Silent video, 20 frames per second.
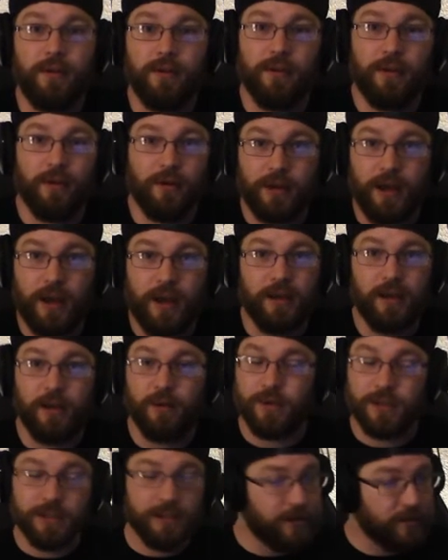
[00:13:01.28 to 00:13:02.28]
Okay? He
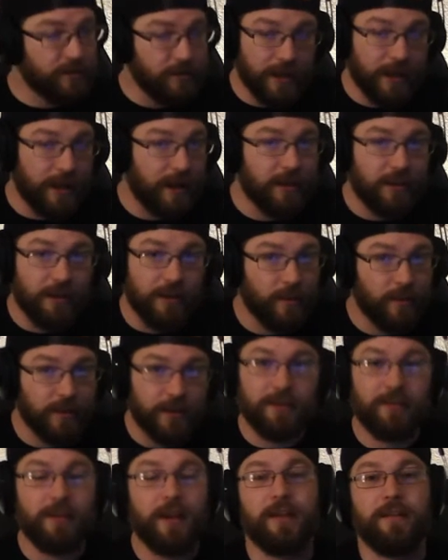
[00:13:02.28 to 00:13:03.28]
wasn't doing anything with the
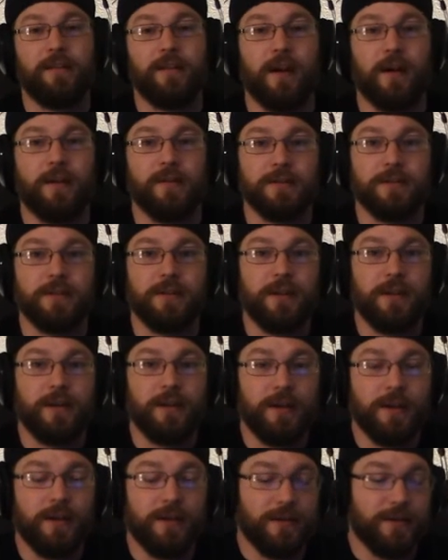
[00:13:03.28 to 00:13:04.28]
takedowns.
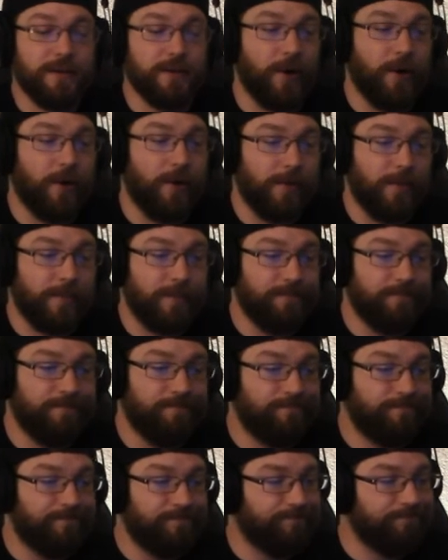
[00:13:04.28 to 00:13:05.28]
So,
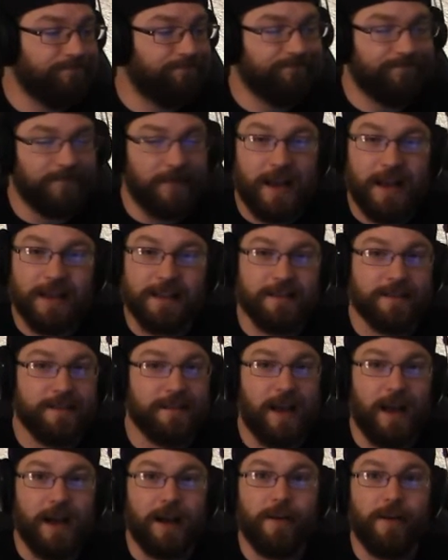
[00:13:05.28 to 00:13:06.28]
I just,
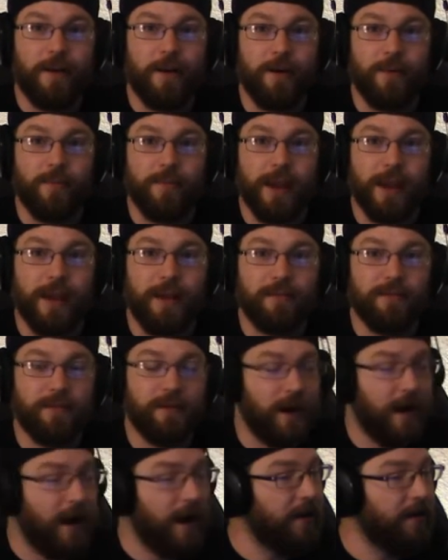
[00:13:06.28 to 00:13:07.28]
I don't know, man.
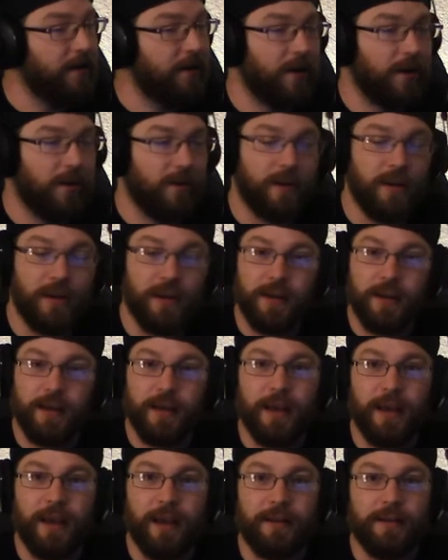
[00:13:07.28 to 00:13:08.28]
I don't know.
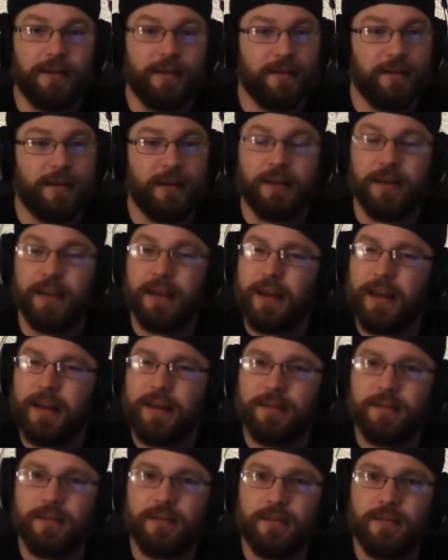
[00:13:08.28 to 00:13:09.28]
And
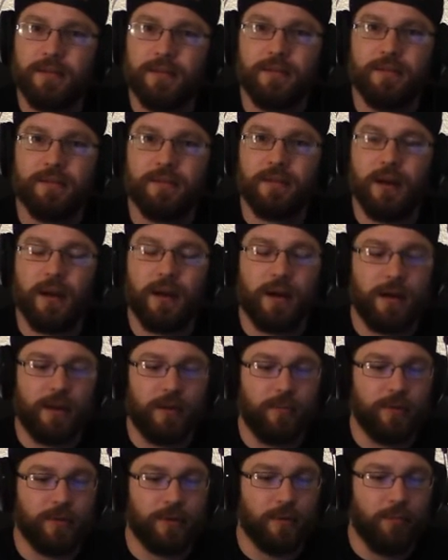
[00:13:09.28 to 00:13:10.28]
again,
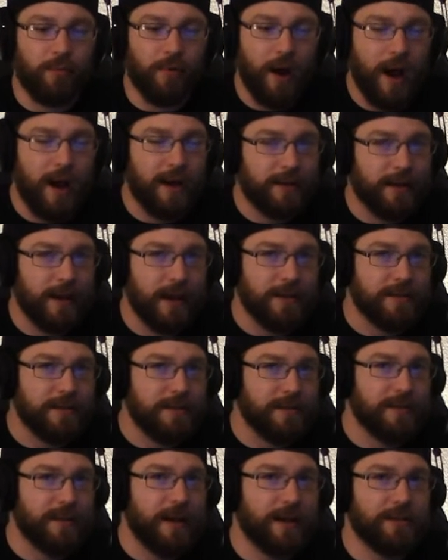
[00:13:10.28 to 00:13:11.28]
uh, with the broadcast,
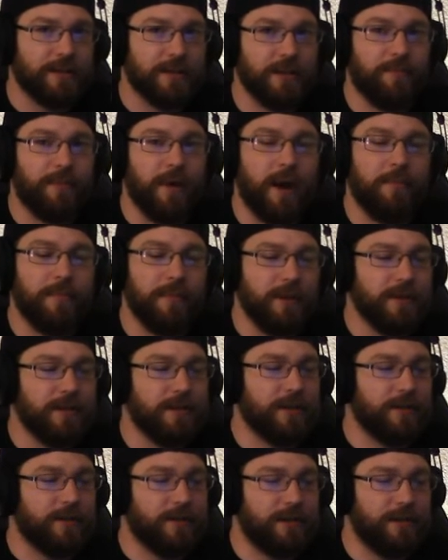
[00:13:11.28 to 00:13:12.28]
this is actually Pat
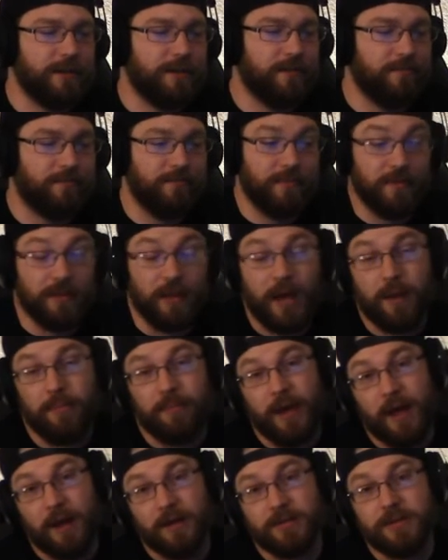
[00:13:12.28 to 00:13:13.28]
Miletich. He thought
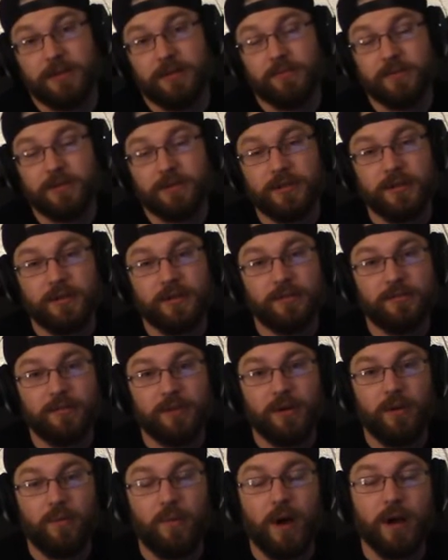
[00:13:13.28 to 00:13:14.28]
Patterson was going to, you
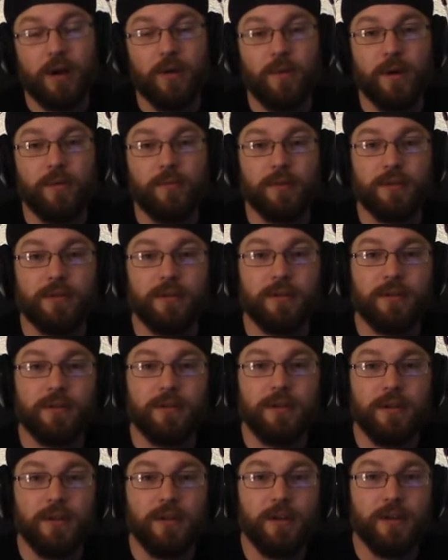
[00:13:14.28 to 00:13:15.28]
know, walk away with
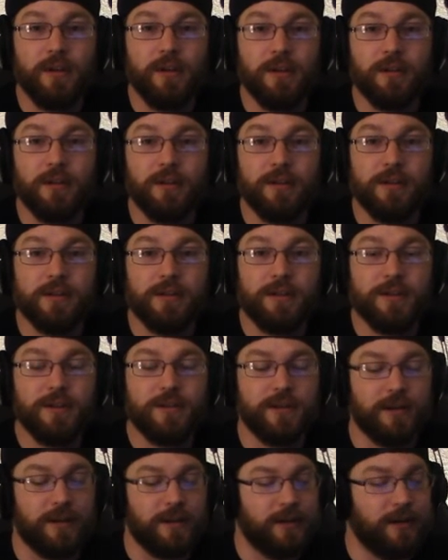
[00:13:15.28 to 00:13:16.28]
the, the
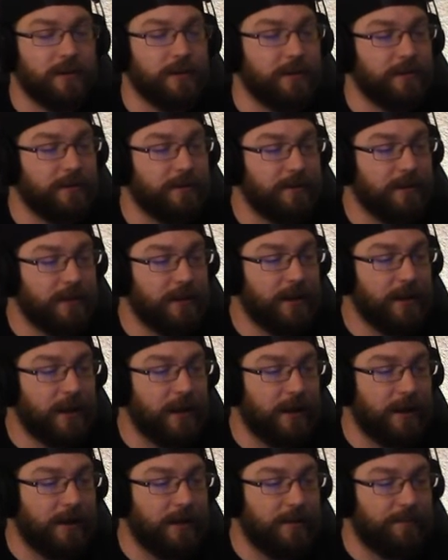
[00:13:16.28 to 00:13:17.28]
decision here.
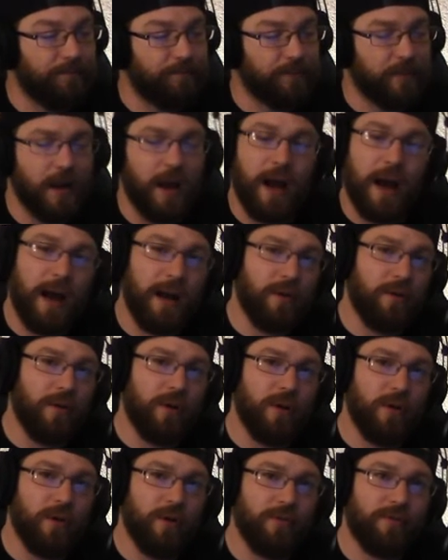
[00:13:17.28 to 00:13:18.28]
Um, now, I don't
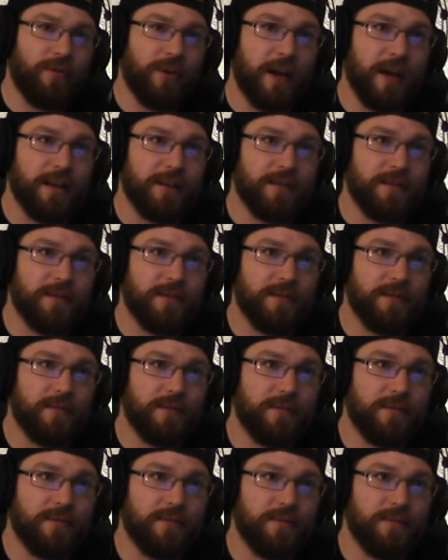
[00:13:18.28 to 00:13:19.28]
know if that's,
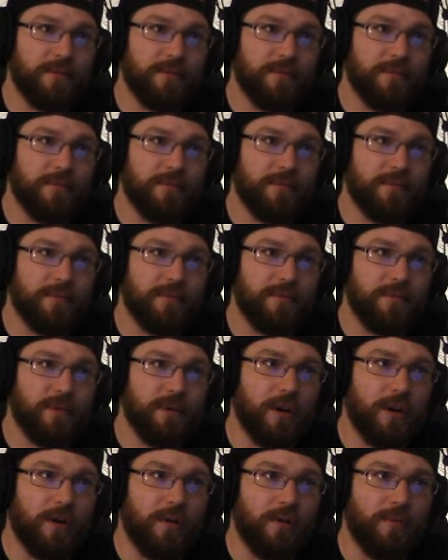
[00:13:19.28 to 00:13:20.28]

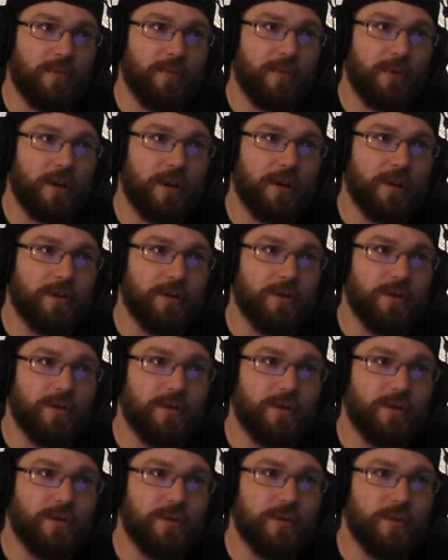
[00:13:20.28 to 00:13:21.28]
you know, uh, due
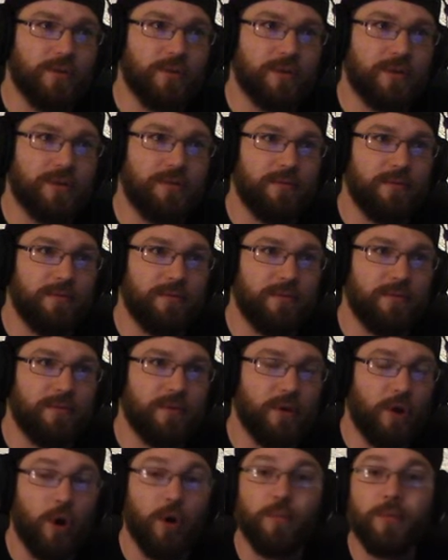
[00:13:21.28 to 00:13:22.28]
to
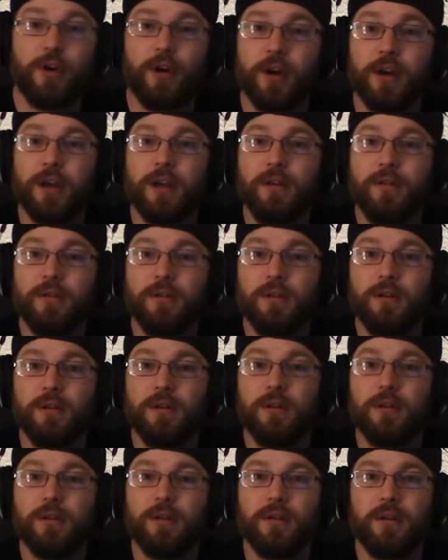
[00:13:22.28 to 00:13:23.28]
home cooking.
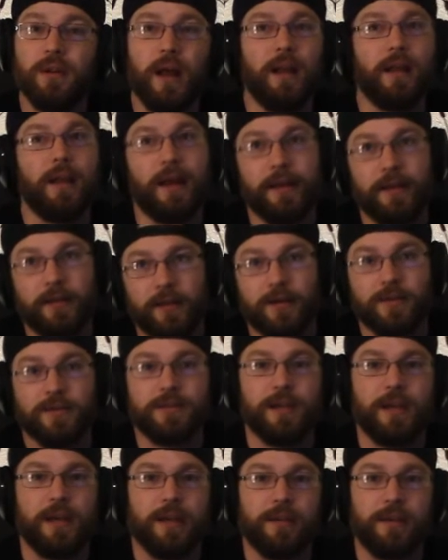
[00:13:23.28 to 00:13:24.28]
Not like, you know,
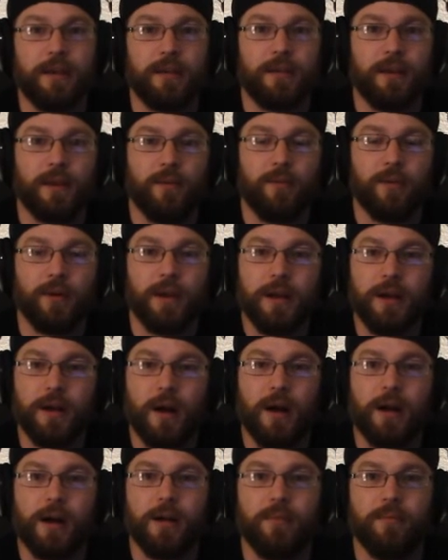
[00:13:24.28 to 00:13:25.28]
saying that they were in
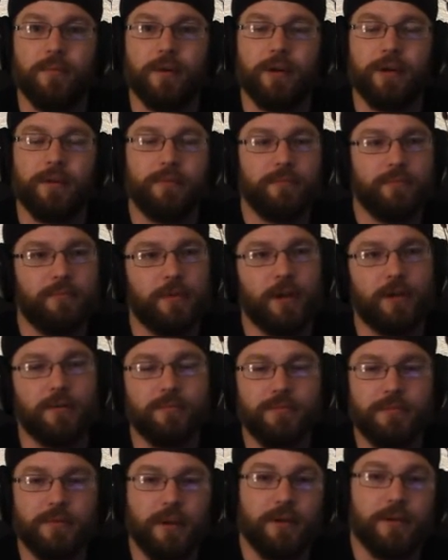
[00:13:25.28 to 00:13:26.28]
on it, but, you know,
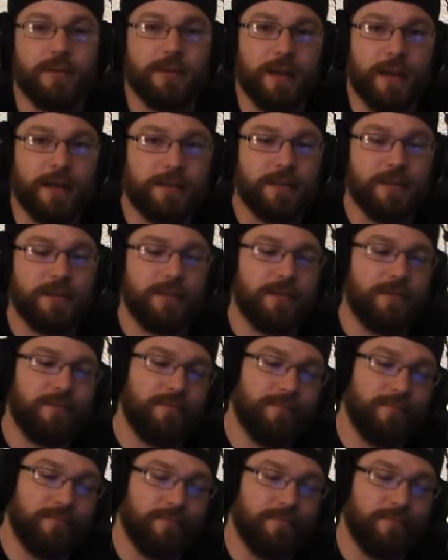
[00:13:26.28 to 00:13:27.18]
they're in Texas.